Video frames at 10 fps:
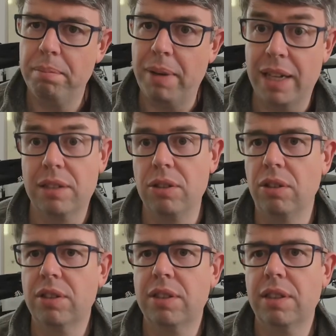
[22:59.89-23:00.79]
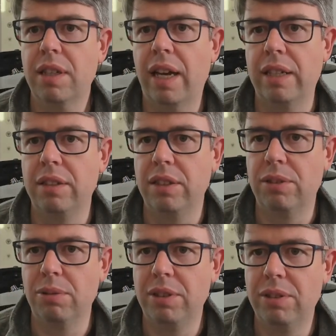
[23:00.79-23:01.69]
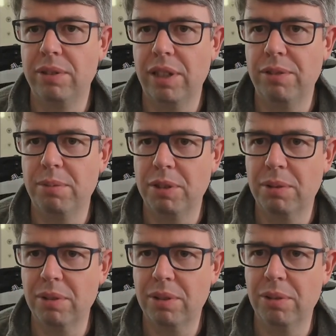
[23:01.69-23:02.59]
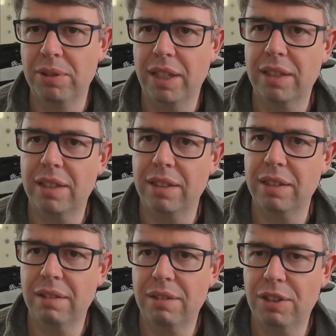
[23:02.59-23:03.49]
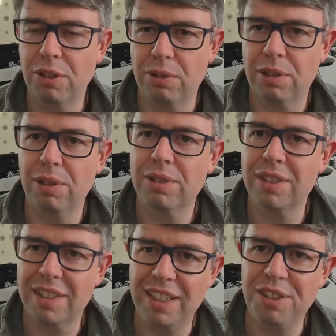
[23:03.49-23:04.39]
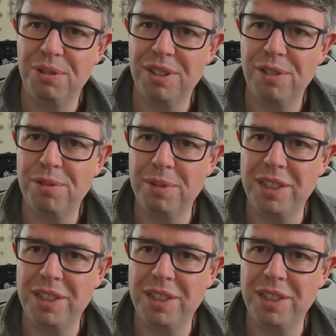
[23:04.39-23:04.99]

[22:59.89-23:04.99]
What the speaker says: bad clocks and distorted audio from the Quad Cortex and good clocks and clean audio from the